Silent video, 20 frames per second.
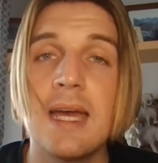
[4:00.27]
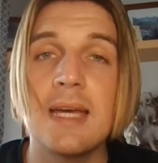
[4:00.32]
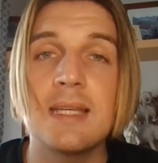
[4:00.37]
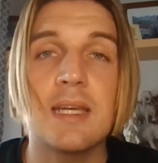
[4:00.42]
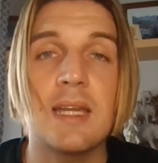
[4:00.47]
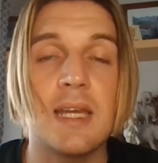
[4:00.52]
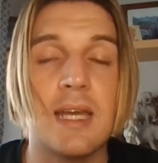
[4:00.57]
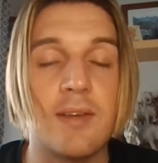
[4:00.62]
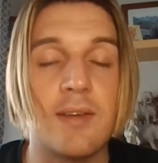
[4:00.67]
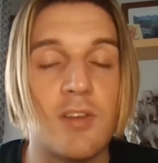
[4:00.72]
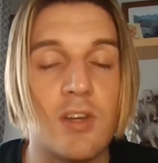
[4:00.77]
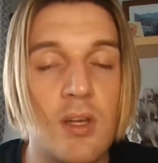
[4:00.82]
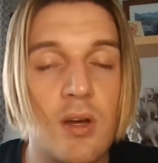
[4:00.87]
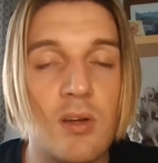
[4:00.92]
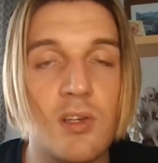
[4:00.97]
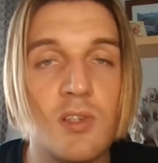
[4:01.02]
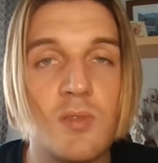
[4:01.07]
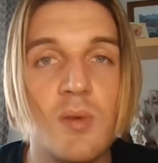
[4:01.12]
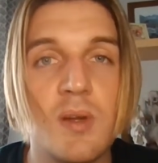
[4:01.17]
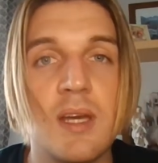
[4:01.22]
it's going to give it
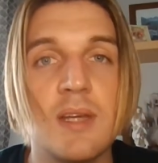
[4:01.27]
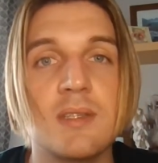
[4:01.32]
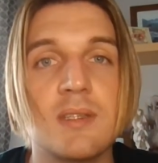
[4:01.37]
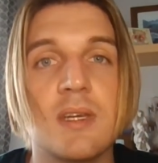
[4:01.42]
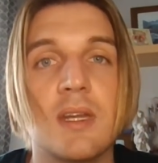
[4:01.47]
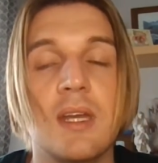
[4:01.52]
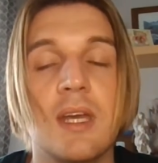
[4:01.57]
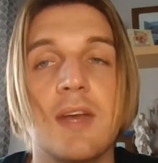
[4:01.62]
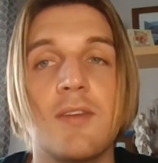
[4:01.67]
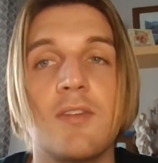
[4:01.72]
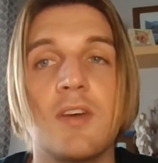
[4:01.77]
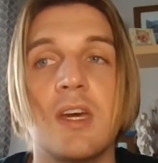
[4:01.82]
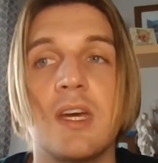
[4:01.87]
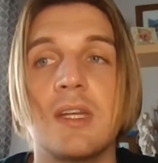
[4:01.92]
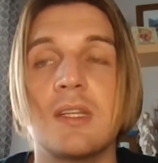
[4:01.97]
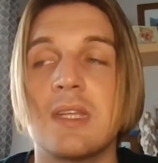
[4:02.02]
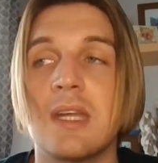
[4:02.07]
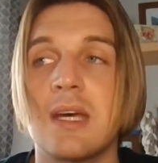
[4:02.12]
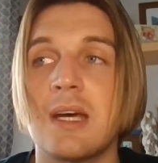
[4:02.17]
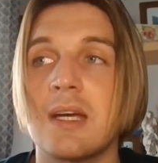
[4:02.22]
nourishment, it's going to give
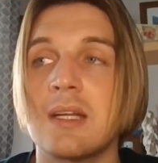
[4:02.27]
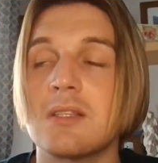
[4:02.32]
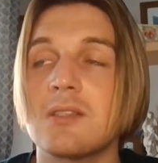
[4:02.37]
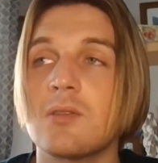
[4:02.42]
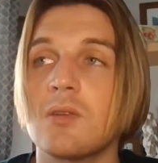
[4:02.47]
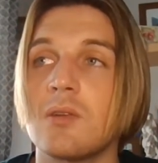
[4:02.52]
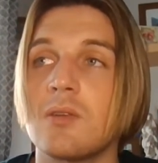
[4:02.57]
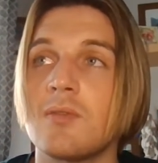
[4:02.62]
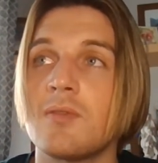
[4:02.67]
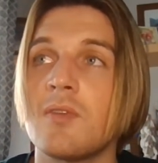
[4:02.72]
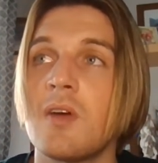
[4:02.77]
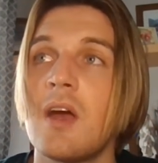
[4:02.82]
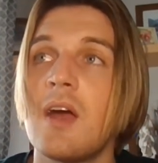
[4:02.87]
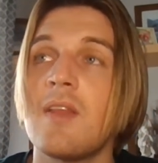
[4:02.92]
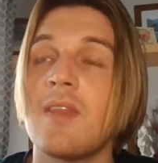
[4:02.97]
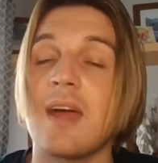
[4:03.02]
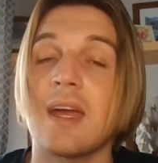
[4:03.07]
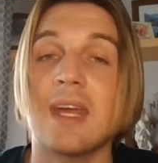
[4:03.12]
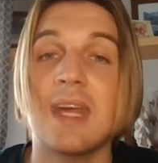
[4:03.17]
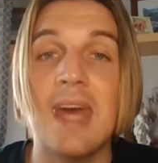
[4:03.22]
it that sort of,
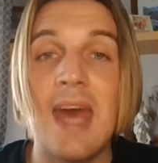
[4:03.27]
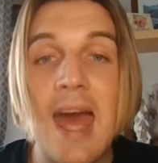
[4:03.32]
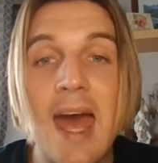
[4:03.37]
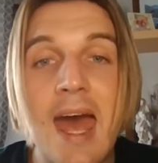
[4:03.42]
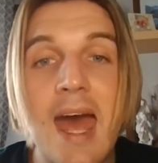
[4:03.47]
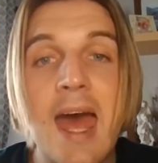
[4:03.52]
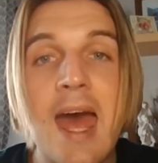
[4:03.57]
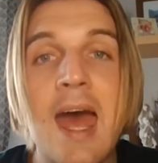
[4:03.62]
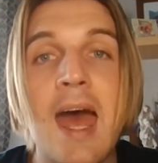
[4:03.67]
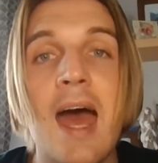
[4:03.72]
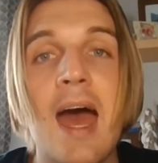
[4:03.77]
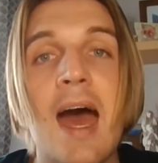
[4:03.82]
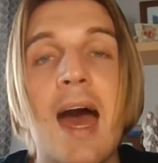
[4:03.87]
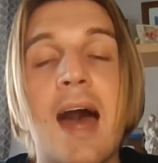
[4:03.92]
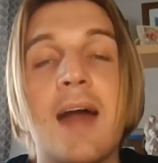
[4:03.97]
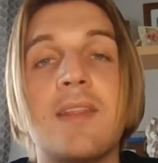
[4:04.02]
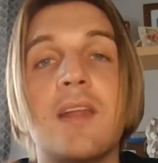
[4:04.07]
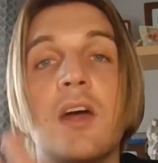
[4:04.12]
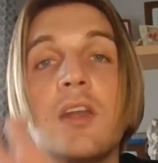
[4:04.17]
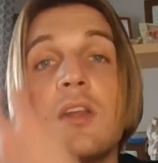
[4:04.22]
that care
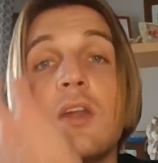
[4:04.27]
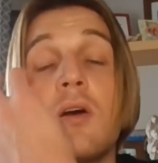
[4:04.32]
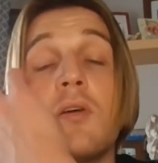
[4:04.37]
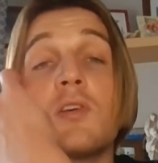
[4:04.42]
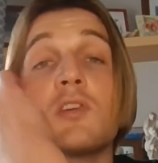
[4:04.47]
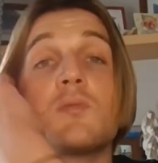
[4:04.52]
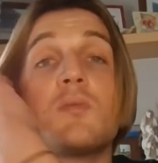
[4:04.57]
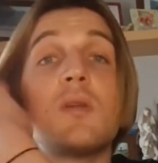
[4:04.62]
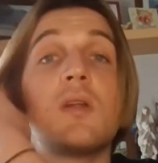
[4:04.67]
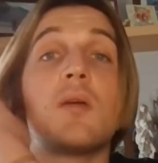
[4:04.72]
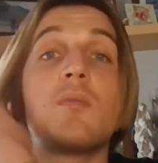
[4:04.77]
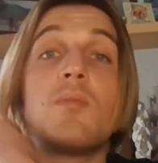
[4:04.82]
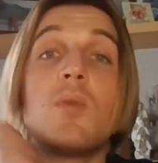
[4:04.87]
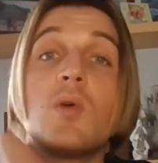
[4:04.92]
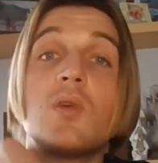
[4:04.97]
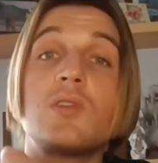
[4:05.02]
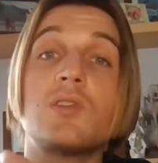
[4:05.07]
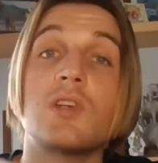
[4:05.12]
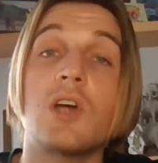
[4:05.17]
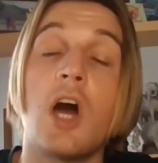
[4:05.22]
and that nourishment and
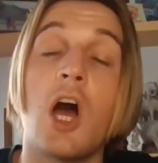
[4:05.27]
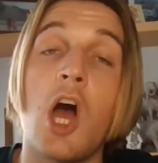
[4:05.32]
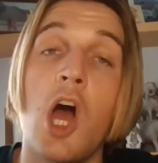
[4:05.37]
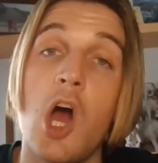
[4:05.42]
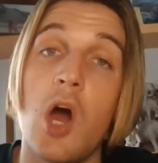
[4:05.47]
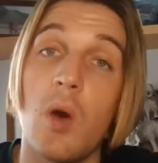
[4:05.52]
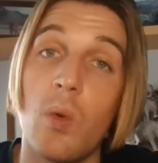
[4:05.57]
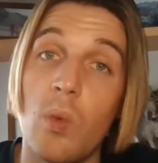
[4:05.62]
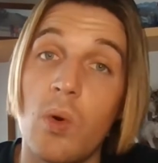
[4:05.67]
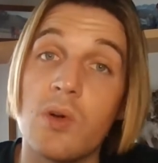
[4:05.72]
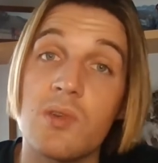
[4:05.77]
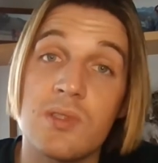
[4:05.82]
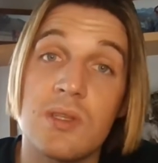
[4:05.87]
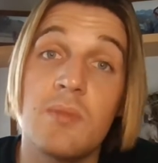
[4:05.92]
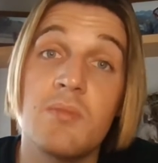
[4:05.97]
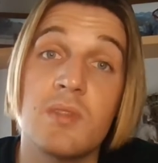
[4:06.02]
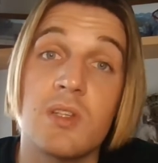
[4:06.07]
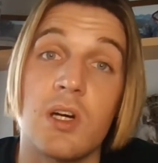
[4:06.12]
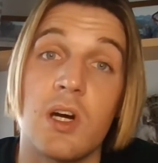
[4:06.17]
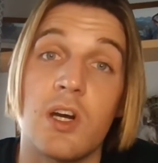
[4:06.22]
moisture what
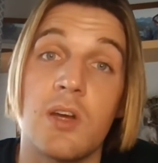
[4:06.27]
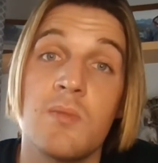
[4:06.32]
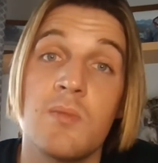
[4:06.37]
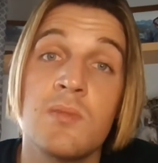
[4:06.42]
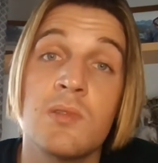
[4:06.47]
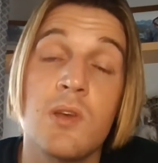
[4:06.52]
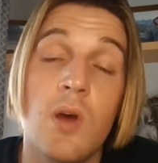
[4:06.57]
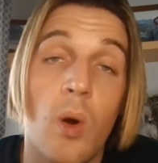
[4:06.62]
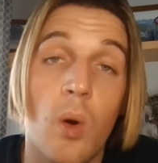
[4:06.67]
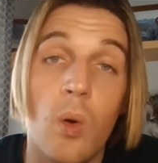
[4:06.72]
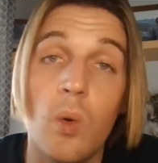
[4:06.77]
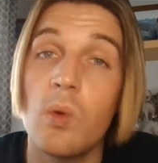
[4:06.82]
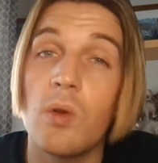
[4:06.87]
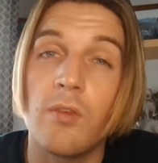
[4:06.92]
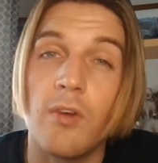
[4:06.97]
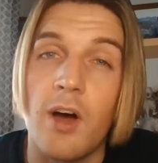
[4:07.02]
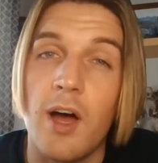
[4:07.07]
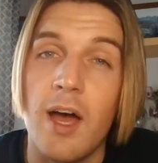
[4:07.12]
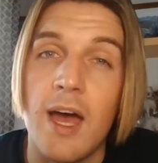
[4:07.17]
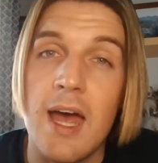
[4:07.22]
sometimes all
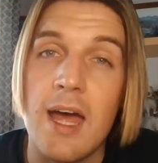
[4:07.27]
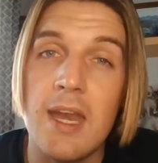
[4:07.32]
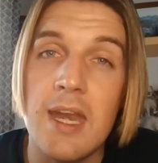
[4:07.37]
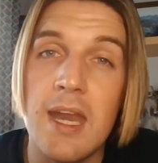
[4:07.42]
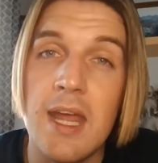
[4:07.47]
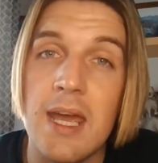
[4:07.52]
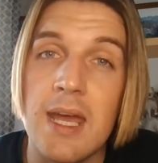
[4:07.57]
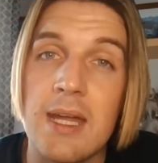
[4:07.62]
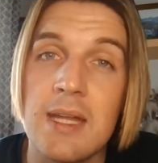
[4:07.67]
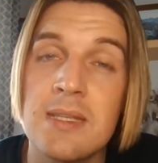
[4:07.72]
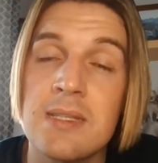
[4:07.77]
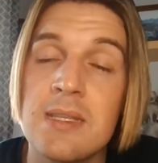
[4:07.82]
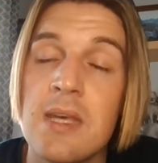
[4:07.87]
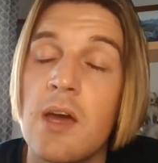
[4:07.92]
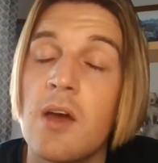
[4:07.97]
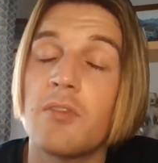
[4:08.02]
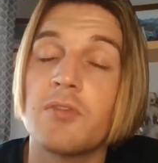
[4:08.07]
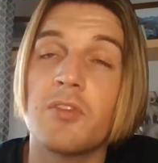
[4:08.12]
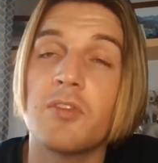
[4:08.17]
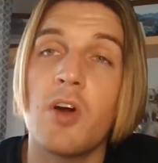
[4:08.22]
of our hair needs
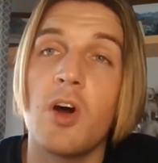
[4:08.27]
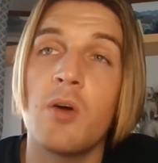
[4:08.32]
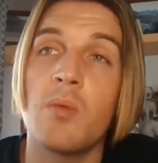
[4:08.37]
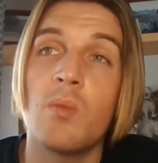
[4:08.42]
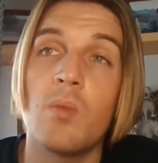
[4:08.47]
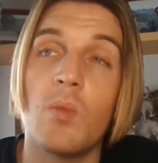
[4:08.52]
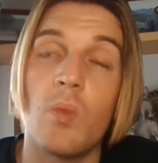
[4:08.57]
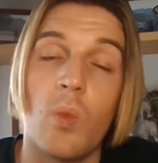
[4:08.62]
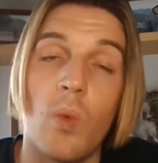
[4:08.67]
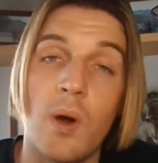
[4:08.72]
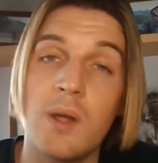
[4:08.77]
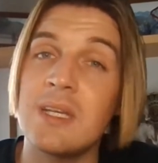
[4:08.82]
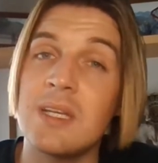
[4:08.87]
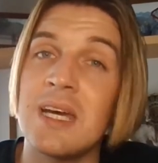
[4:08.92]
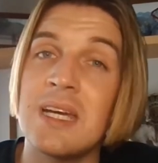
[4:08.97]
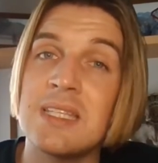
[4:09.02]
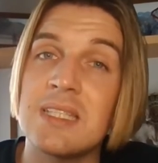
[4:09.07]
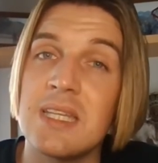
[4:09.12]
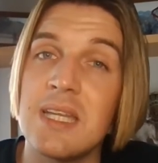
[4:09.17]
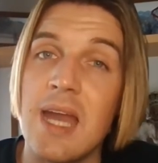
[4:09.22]
from one
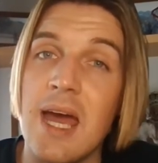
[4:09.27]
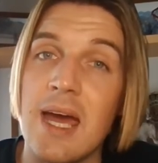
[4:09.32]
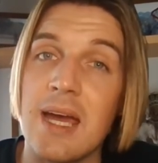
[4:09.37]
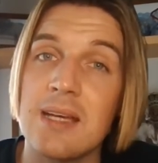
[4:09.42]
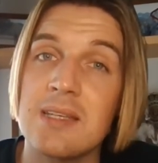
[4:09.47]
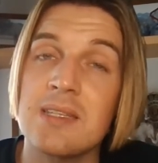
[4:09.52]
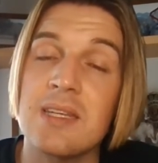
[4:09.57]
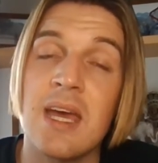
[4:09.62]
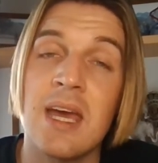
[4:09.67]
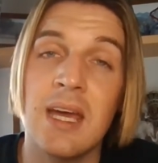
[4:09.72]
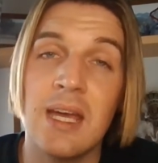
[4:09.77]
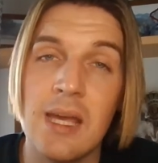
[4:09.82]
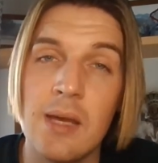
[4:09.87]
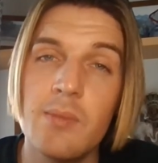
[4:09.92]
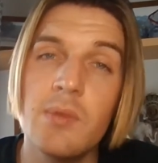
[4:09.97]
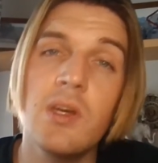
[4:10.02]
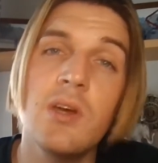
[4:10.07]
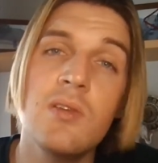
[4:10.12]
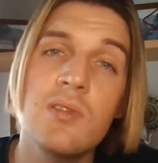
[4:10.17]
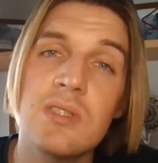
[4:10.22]
day to the next. It can
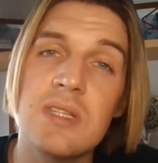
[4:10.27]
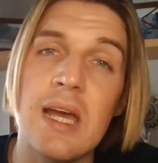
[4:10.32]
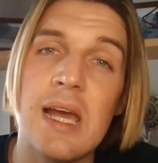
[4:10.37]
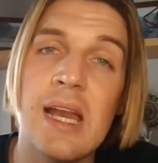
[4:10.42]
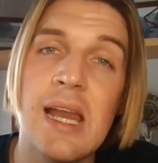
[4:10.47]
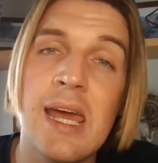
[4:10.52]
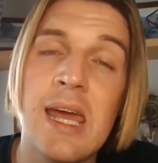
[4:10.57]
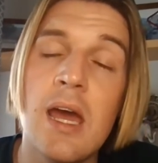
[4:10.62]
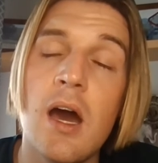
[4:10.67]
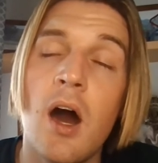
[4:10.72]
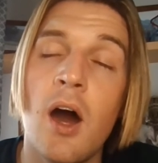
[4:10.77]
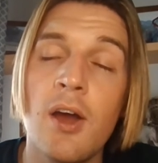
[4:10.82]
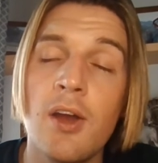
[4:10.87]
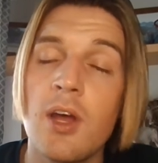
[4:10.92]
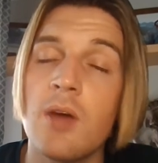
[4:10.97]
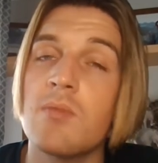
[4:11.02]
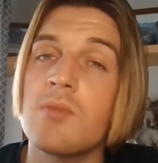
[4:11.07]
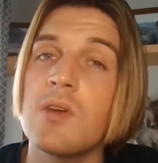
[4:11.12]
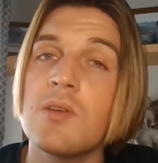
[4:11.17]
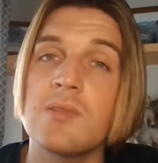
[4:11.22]
be used daily. I
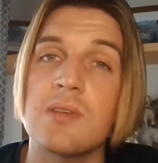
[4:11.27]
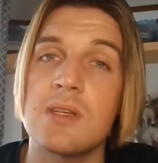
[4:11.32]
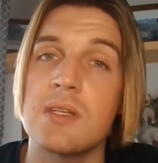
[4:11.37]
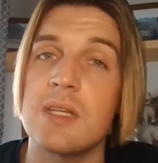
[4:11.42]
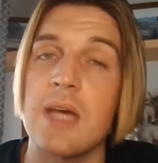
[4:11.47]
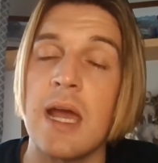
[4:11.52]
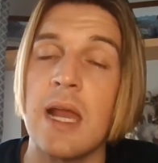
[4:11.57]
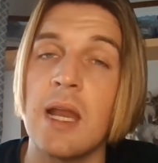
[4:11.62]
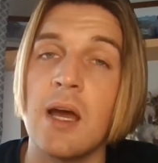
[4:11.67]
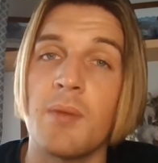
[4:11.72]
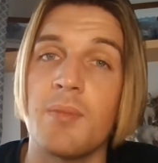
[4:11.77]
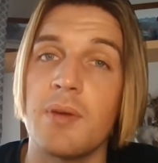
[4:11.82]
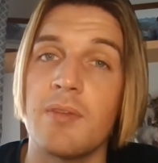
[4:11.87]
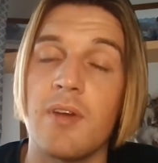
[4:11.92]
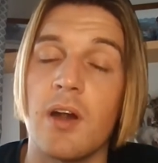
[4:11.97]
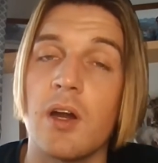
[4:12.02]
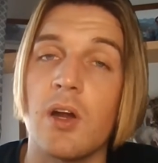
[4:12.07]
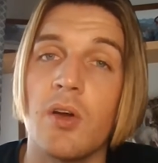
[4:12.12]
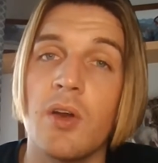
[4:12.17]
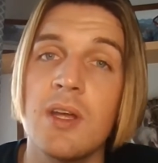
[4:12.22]
don't use it daily, I'll be
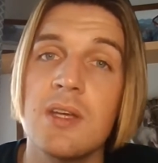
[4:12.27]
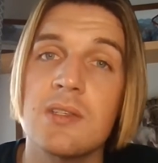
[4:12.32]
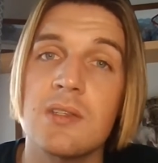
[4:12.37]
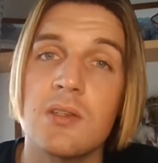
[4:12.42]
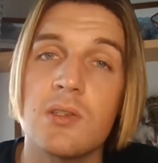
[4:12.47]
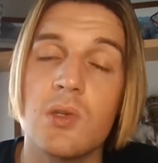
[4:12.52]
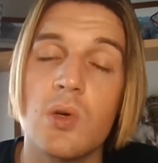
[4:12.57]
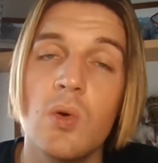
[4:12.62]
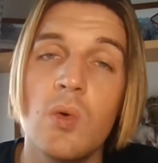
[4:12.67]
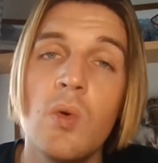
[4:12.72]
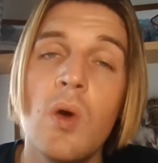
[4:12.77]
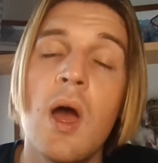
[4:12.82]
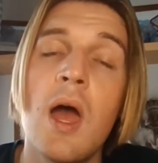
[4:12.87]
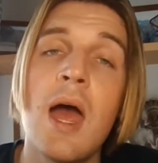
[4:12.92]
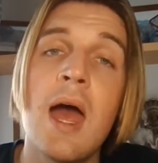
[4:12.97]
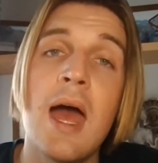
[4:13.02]
very honest, at all.